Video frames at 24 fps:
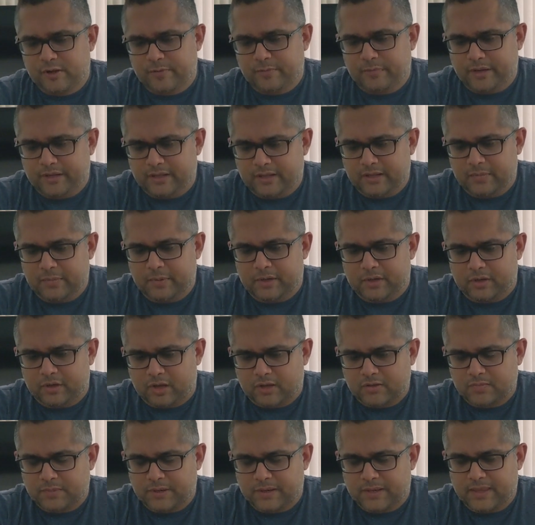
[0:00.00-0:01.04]
to have been a little bit
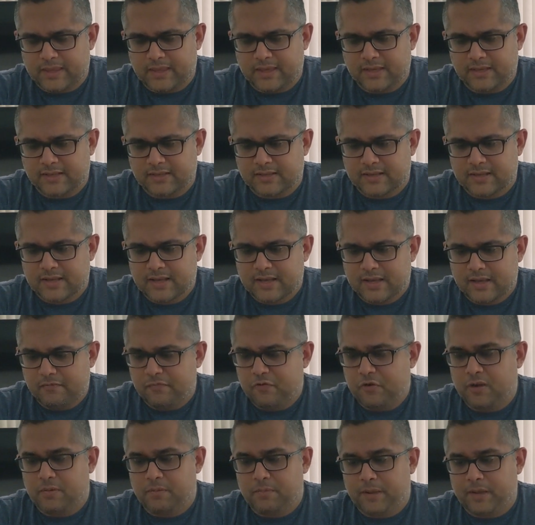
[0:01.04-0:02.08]
lost, but I think
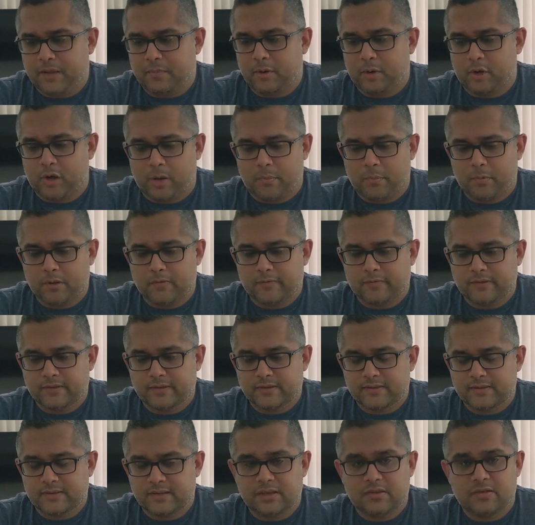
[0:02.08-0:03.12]
if you can pick up a copy of
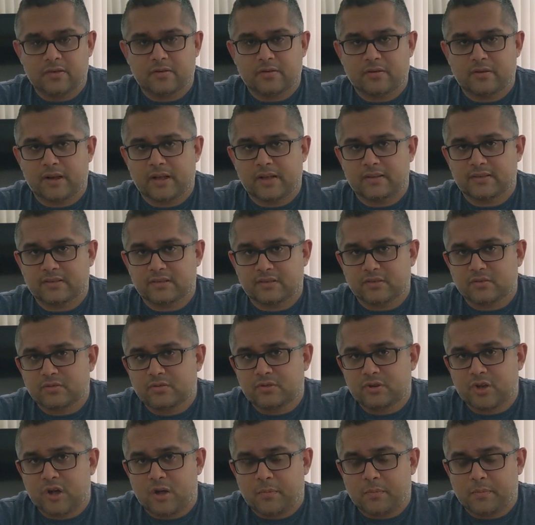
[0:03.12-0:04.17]
this either as a
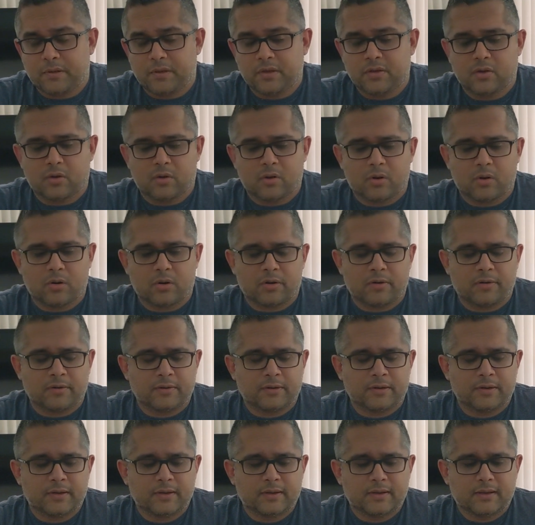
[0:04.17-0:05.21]
used copy or
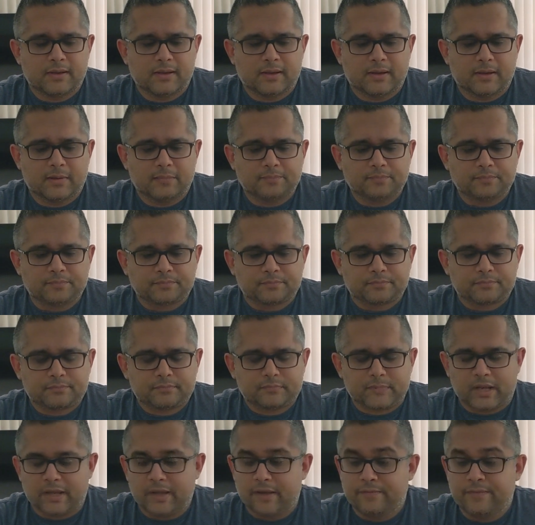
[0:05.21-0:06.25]

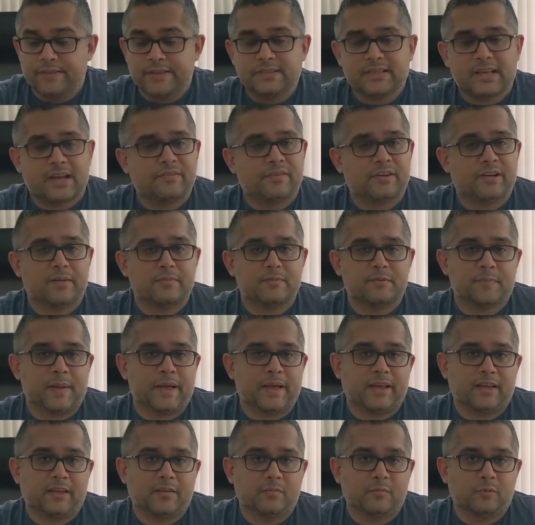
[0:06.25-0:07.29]
if this ever comes
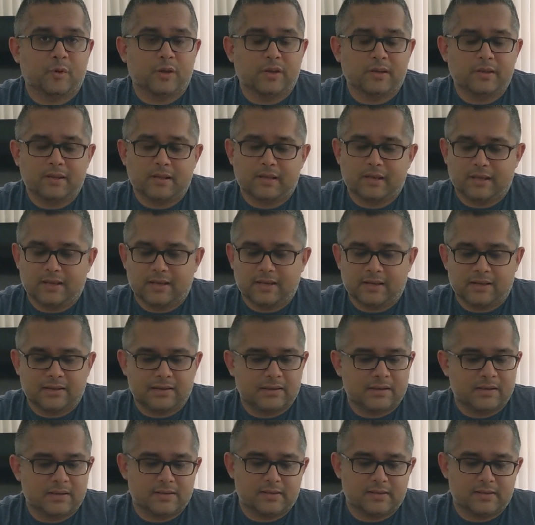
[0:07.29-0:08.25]
back in print, I